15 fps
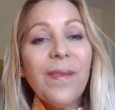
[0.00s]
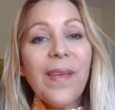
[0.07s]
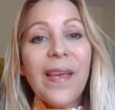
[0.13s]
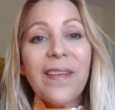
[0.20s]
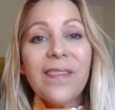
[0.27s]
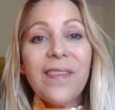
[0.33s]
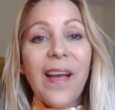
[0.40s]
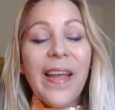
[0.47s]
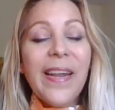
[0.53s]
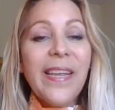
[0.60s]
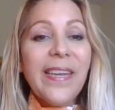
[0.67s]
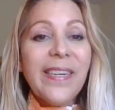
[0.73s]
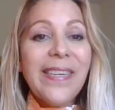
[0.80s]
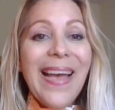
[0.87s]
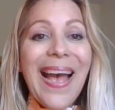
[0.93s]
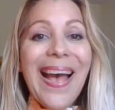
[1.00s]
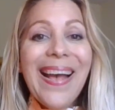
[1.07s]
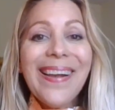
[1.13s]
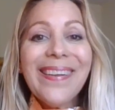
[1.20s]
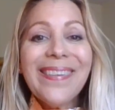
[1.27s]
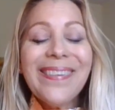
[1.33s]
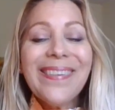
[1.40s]
anxiety
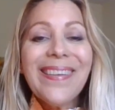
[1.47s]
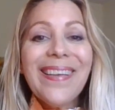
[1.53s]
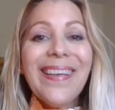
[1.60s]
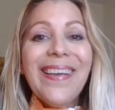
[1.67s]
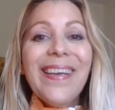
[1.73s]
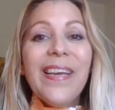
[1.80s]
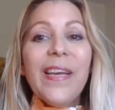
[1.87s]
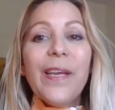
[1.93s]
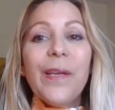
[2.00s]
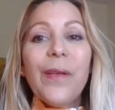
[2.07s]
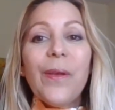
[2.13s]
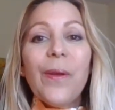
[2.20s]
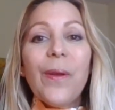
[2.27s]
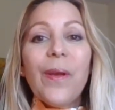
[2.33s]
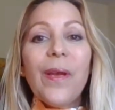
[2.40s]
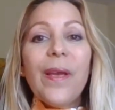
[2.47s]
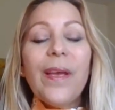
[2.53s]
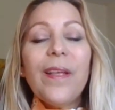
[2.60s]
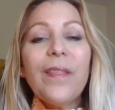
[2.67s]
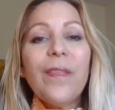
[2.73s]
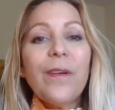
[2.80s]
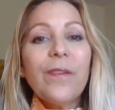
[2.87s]
attacks,
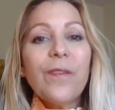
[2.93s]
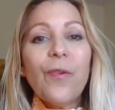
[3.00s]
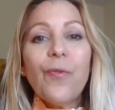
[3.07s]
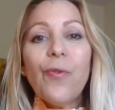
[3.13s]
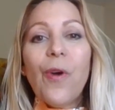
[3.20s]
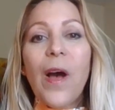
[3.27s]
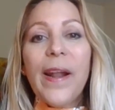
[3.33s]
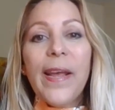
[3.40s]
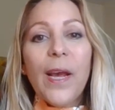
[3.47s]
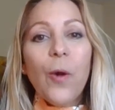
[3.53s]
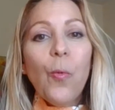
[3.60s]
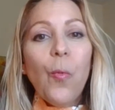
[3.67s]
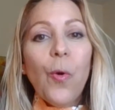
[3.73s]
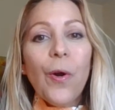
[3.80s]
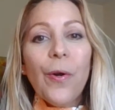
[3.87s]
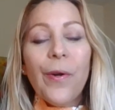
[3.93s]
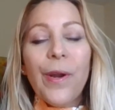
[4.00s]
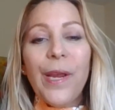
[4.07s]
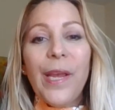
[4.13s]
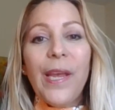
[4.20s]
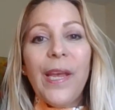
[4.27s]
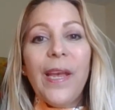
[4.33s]
there's chronic
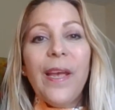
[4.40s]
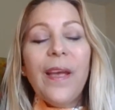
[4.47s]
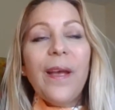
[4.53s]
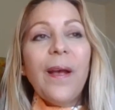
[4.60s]
worry.